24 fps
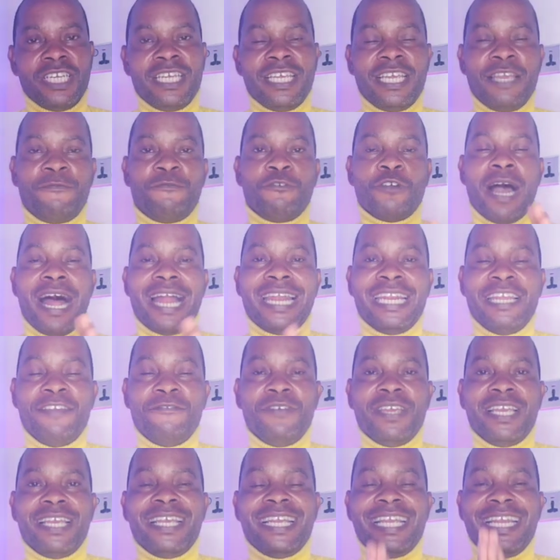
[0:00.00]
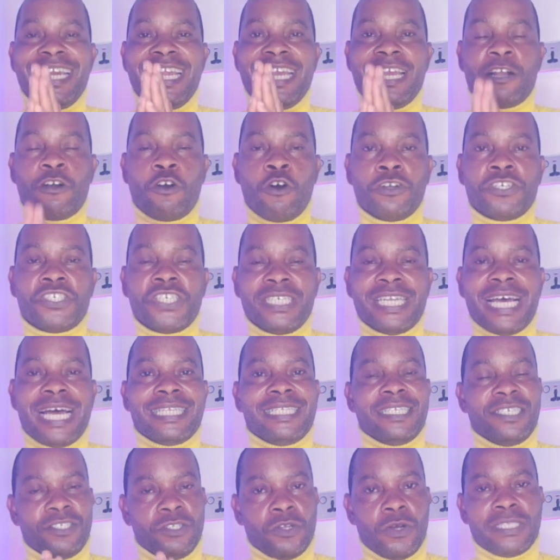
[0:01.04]
if you are living in a country
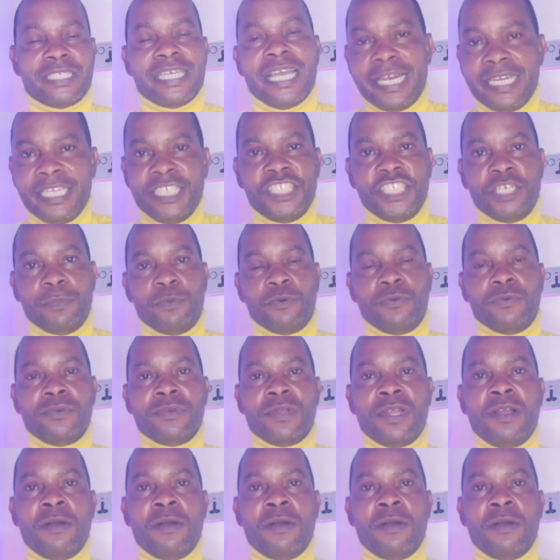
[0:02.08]
that is not eligible.